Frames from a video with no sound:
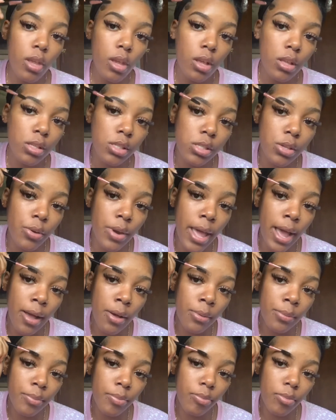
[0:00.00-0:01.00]
So
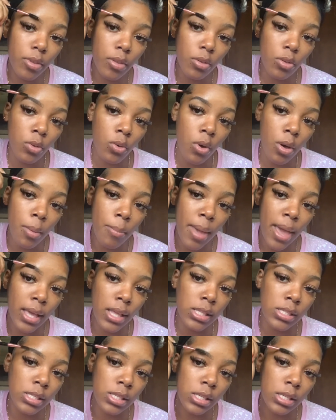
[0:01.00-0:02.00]
now, going back
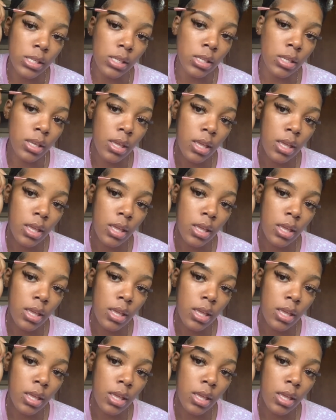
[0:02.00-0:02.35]
into